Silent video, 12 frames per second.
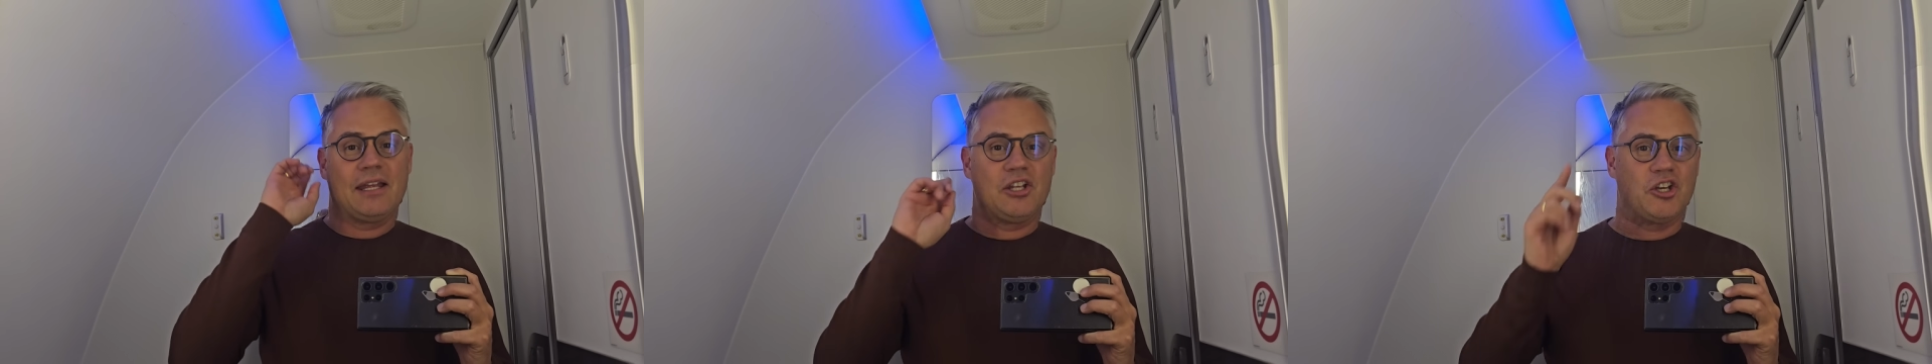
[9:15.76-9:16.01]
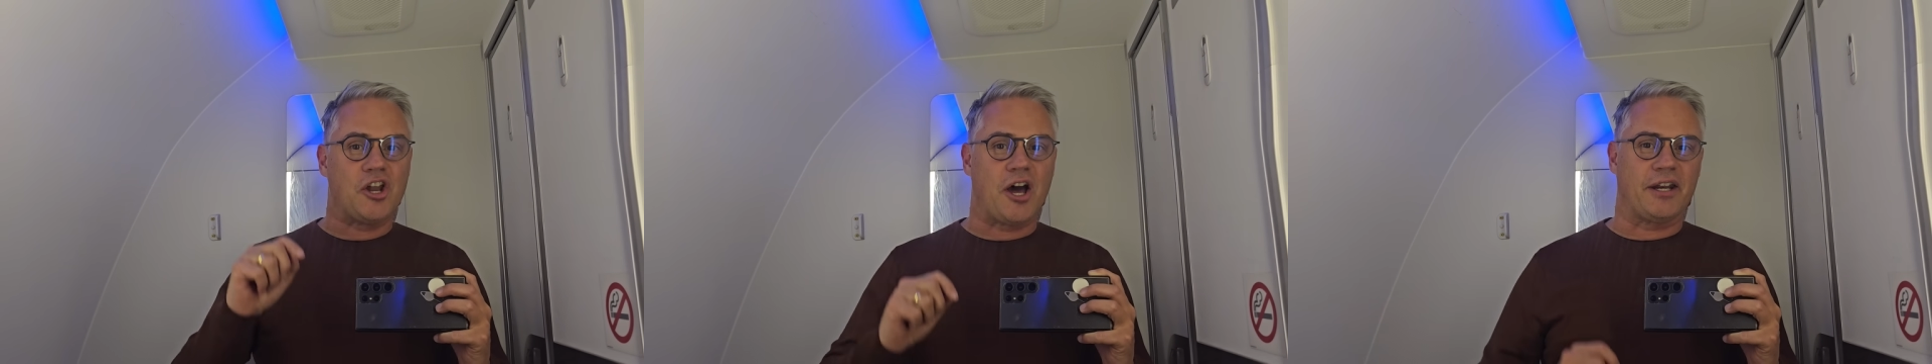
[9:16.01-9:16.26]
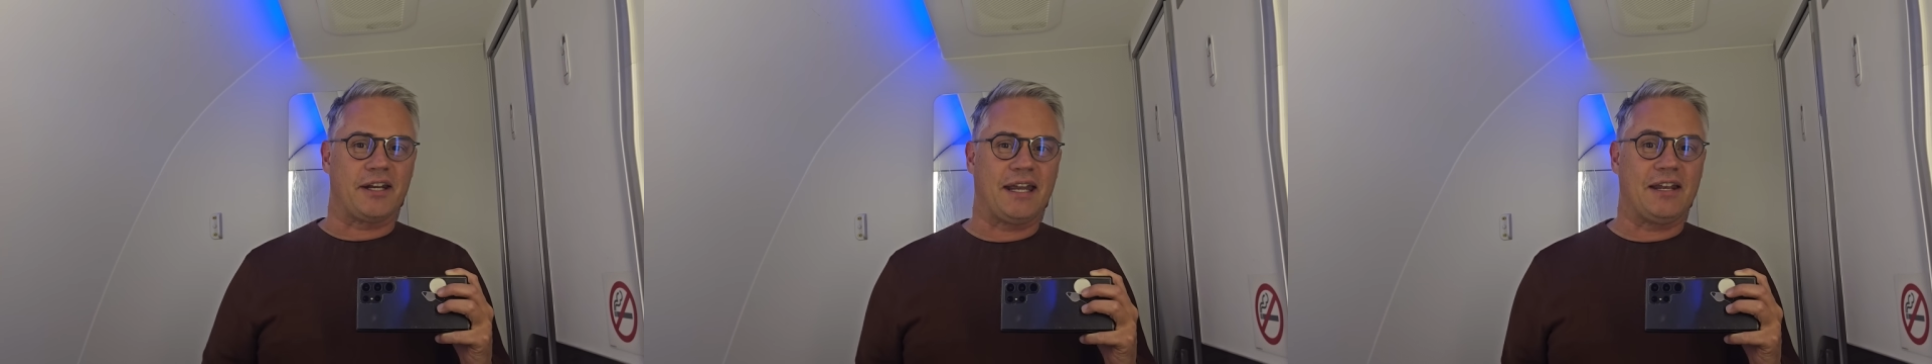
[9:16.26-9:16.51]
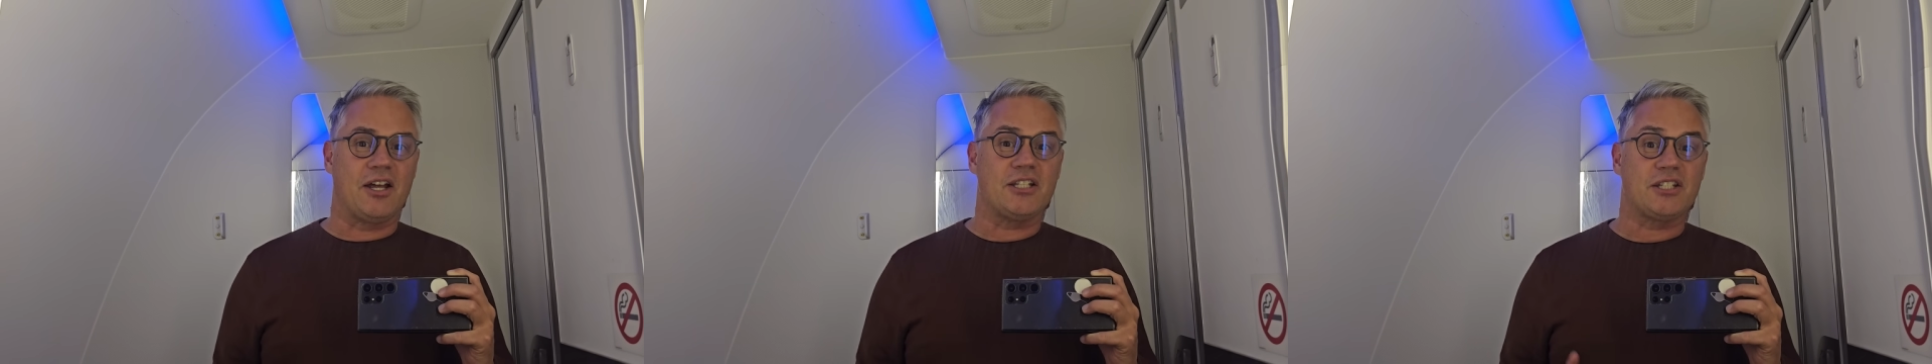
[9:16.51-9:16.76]
United
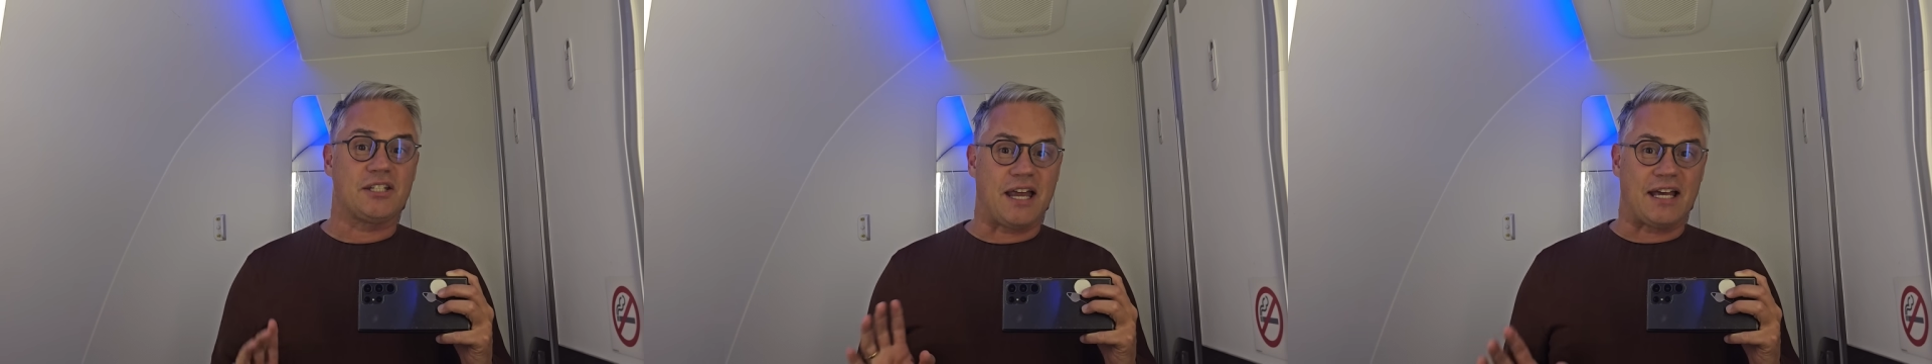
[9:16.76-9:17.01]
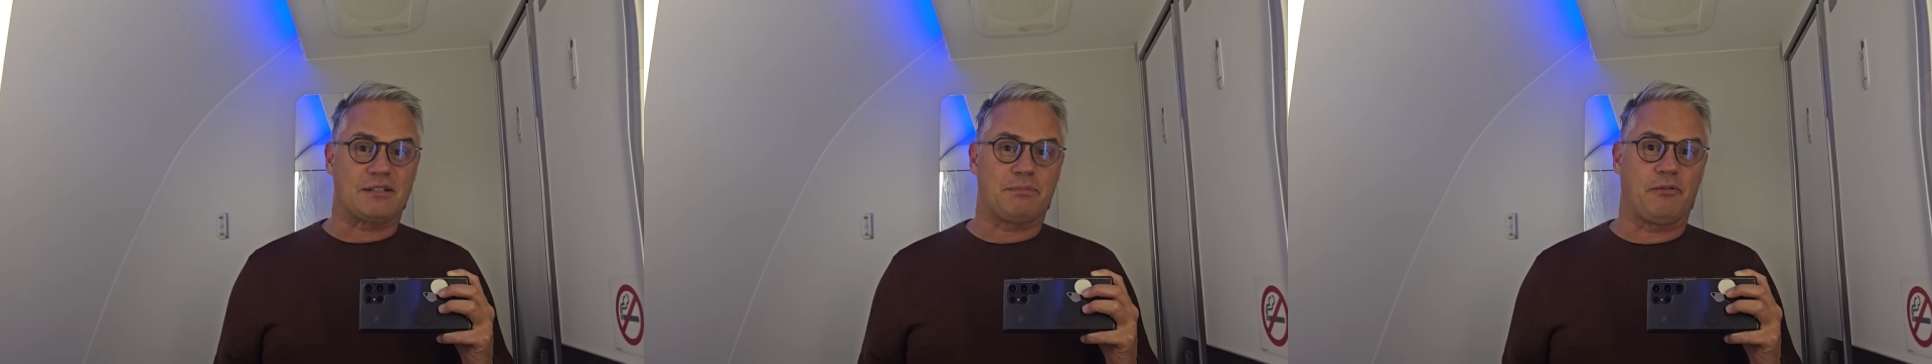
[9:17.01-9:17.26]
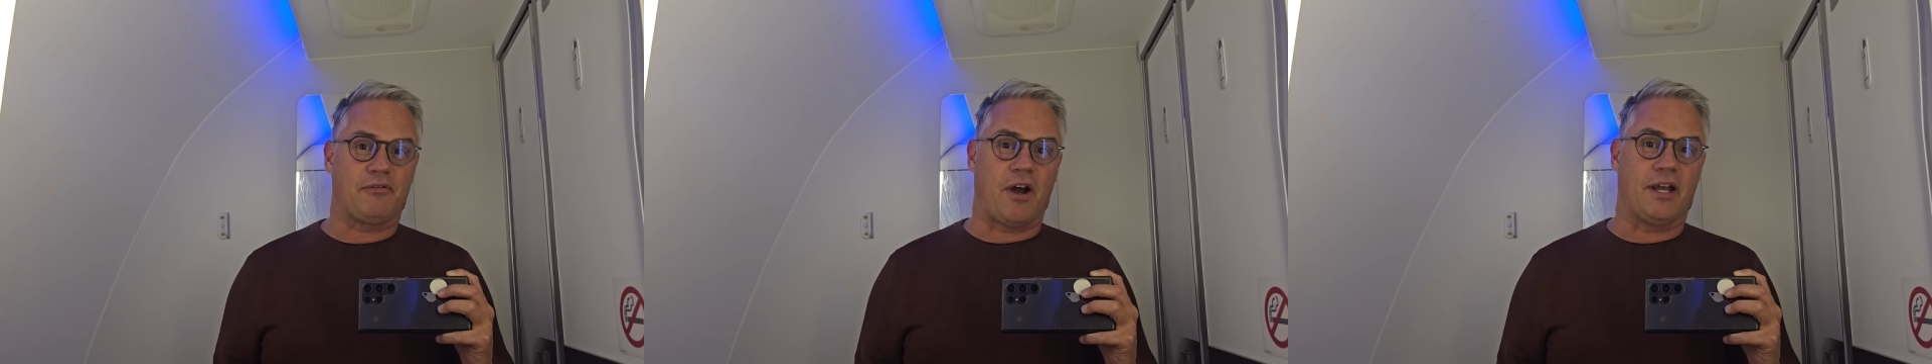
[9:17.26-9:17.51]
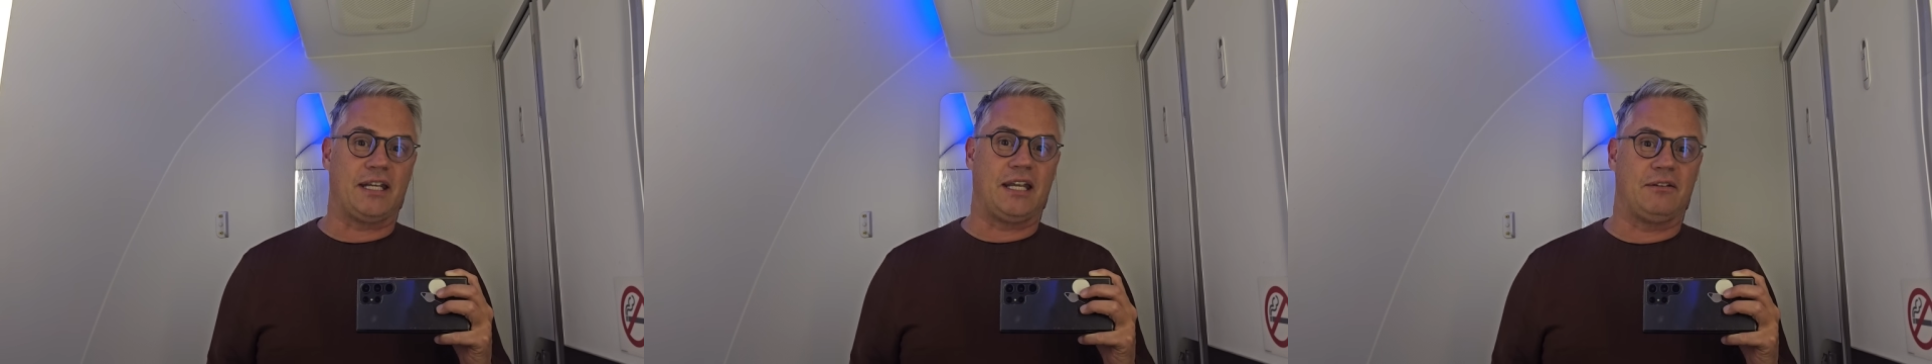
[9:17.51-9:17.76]
Airlines does
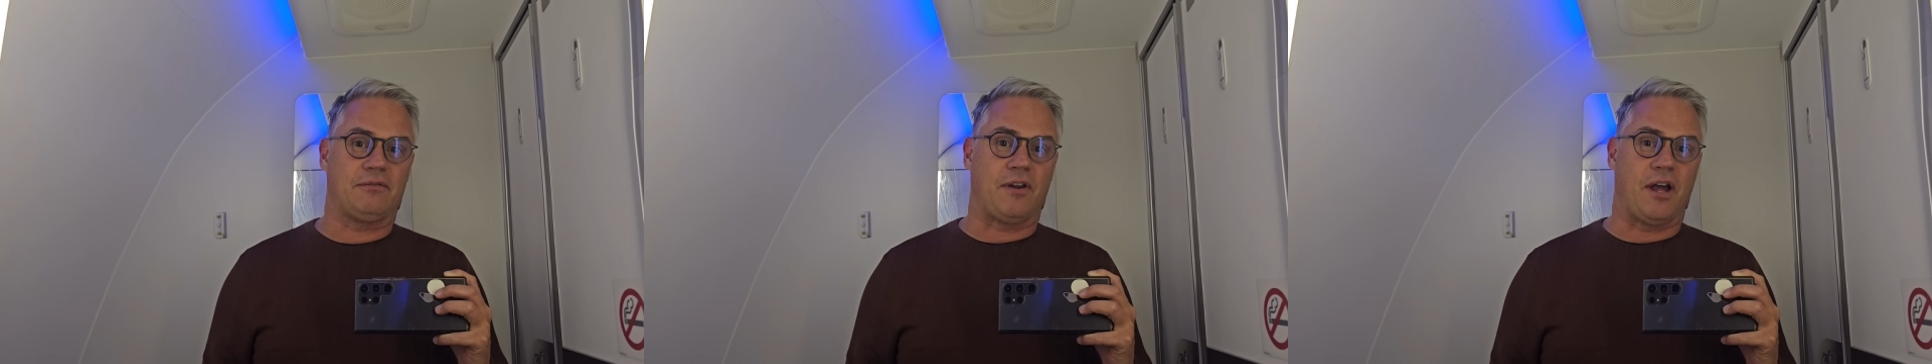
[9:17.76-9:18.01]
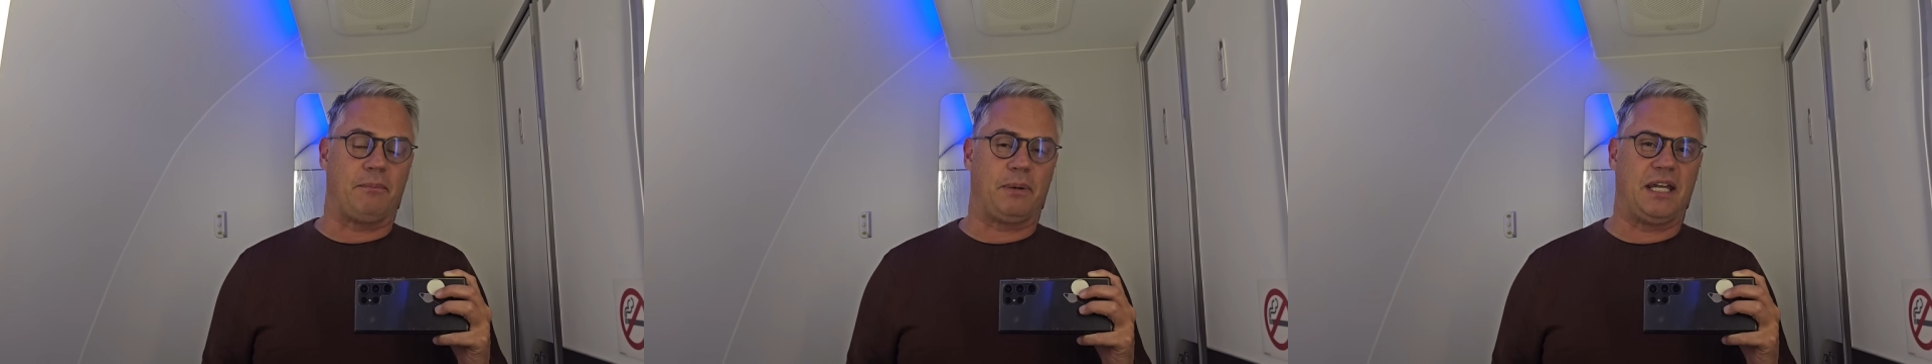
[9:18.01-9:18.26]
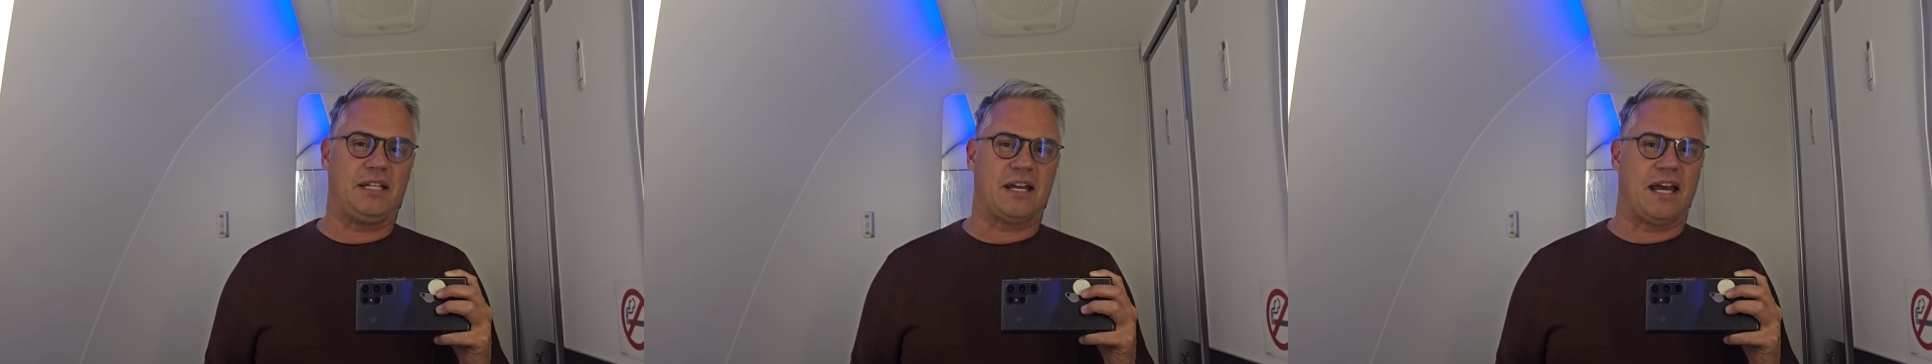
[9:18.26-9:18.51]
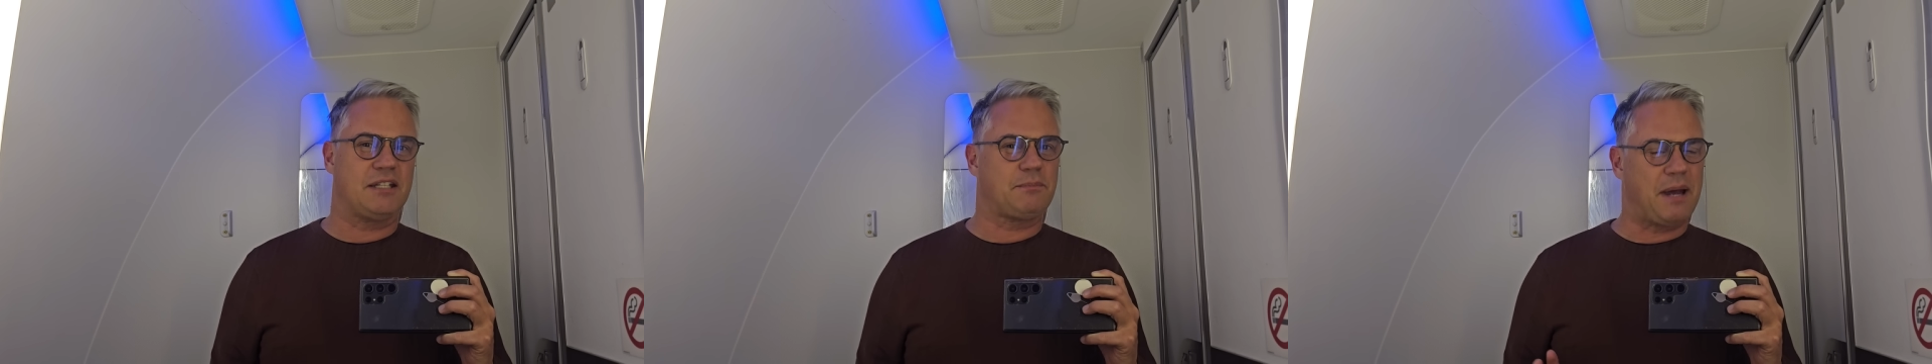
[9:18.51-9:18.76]
provide in-flight
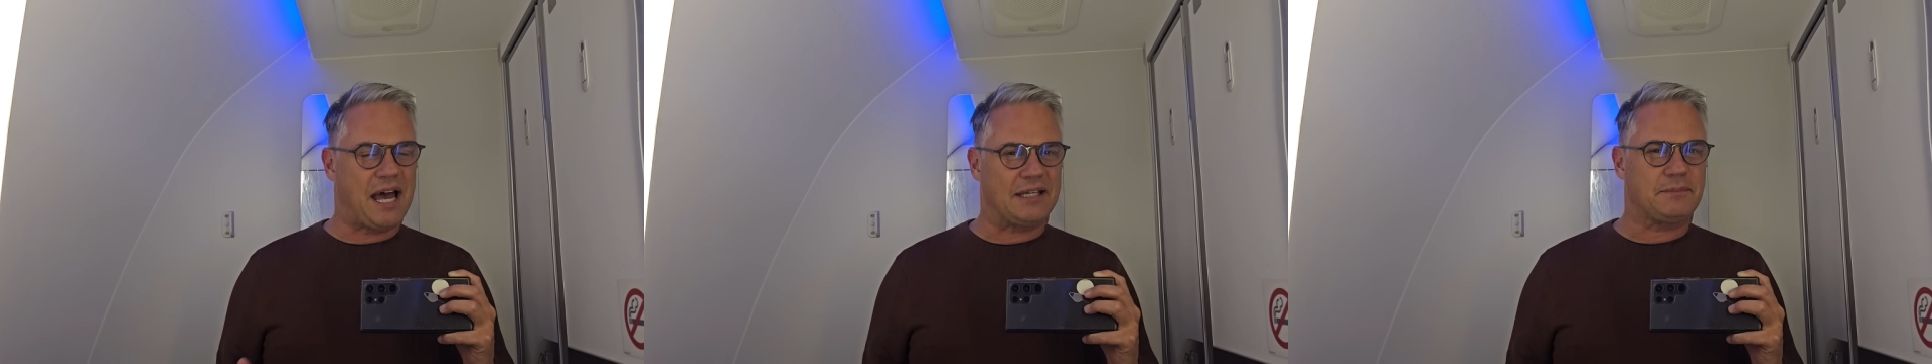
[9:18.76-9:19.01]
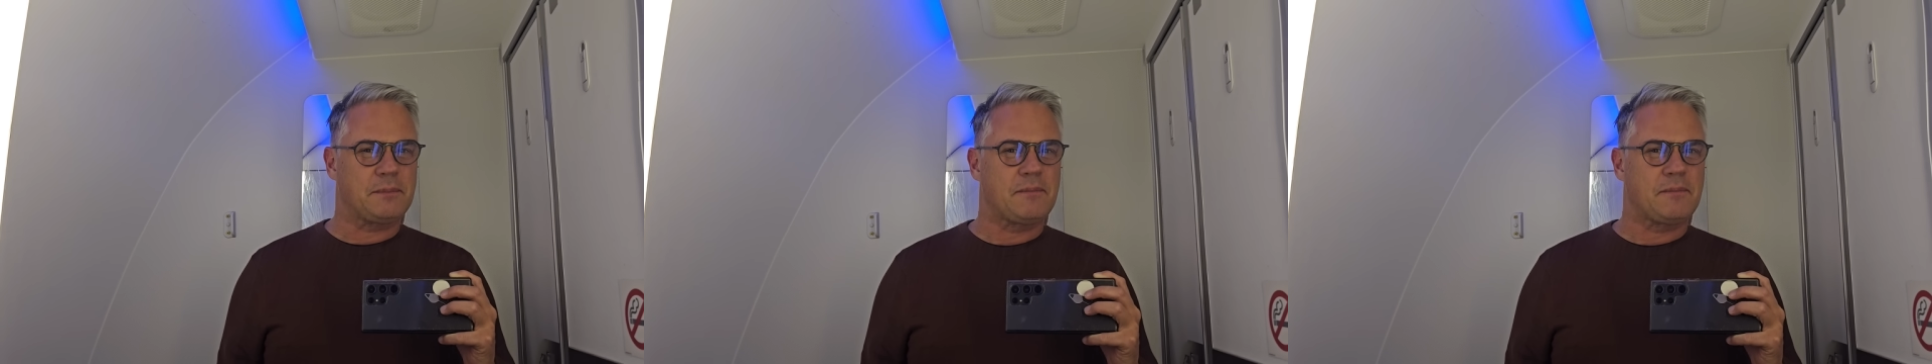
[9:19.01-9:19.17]
PJs, but